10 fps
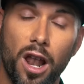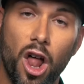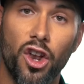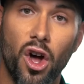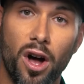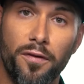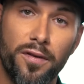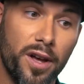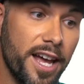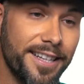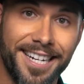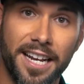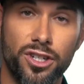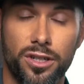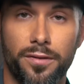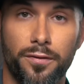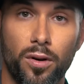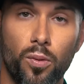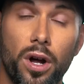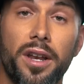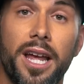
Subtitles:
lot of attention for one